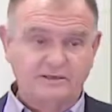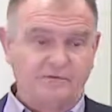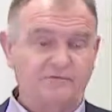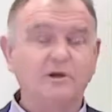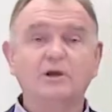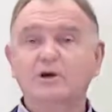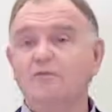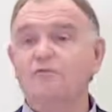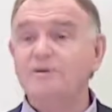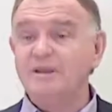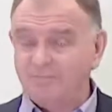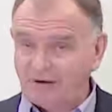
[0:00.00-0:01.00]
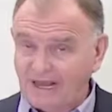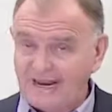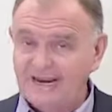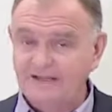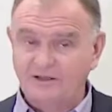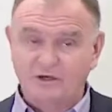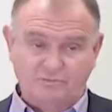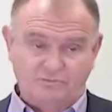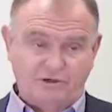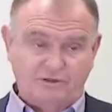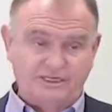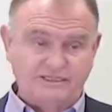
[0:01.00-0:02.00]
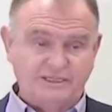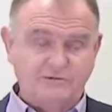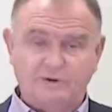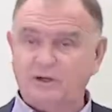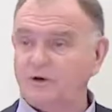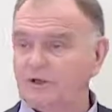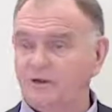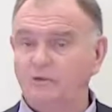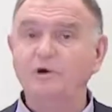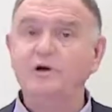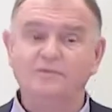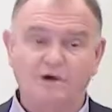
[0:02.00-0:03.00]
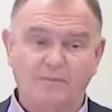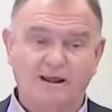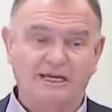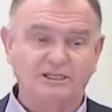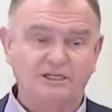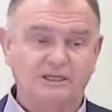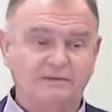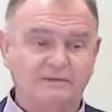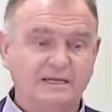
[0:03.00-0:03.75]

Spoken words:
of replaying those processes. We call it the workflow manager.